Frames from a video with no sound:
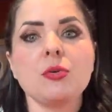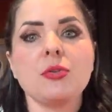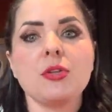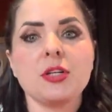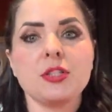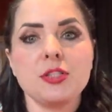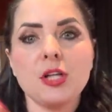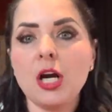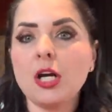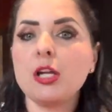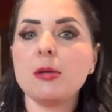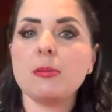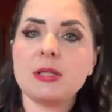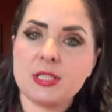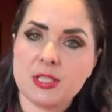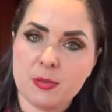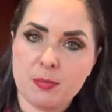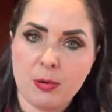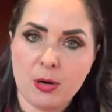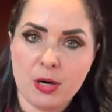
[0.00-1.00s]
the document
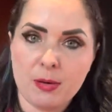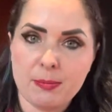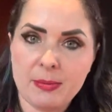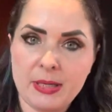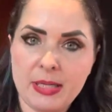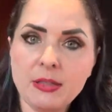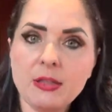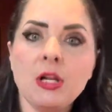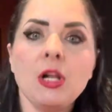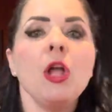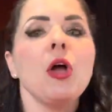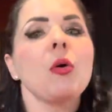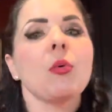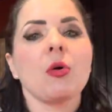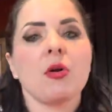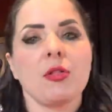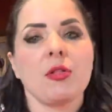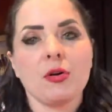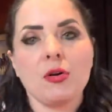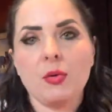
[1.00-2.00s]
department
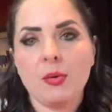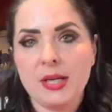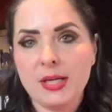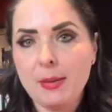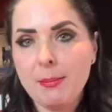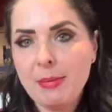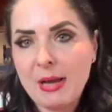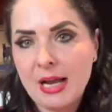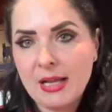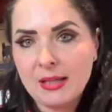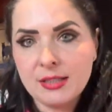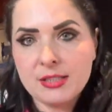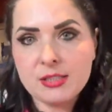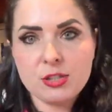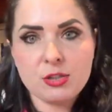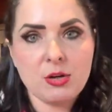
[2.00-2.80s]
where they're going to balance,